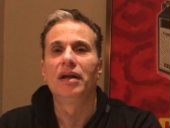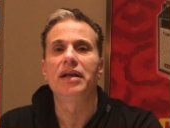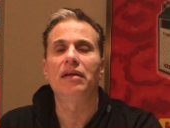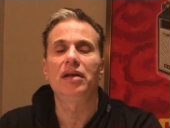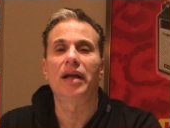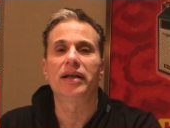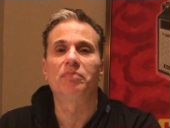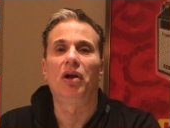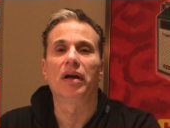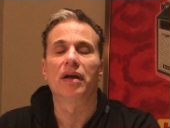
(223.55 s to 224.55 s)
Daily Lance
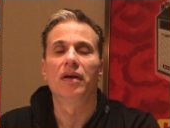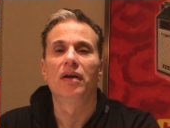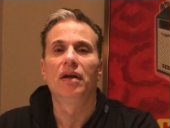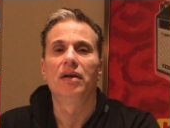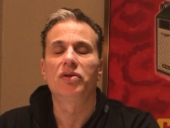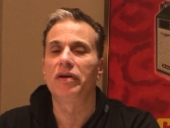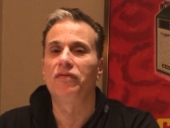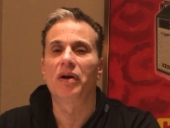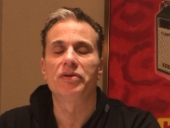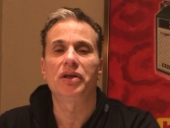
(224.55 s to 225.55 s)
Blog.
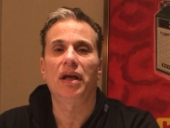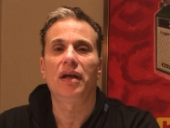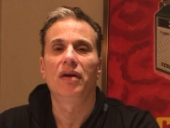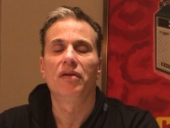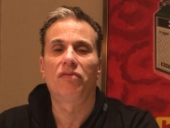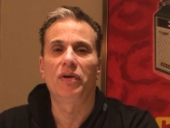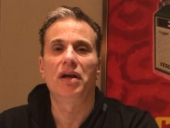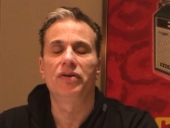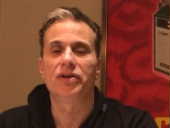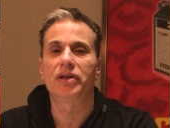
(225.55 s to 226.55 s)
twenty-four hours a day, three
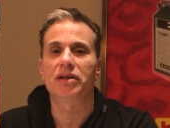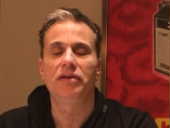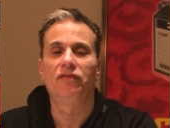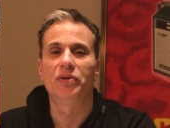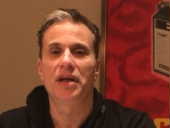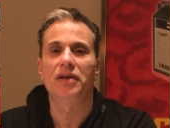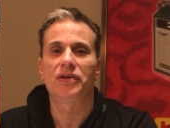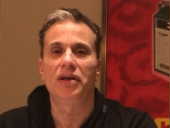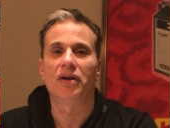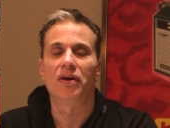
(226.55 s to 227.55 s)
hundred sixty-four days
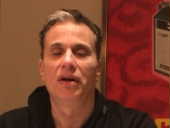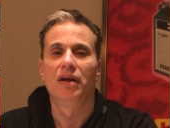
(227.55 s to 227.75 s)
a year.